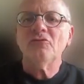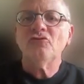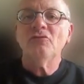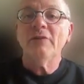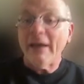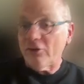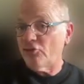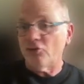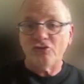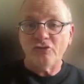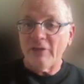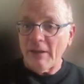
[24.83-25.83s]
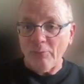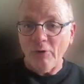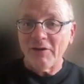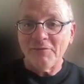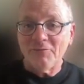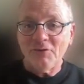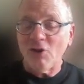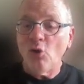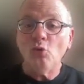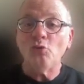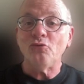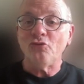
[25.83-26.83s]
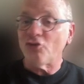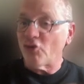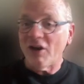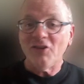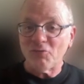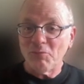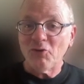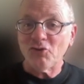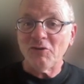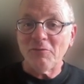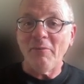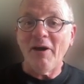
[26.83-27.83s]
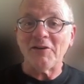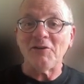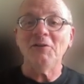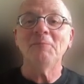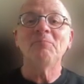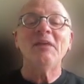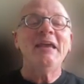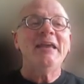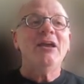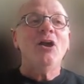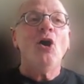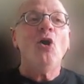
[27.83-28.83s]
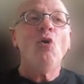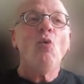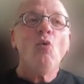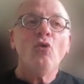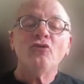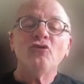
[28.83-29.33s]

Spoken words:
lecture to them, right? The old transmission model. Or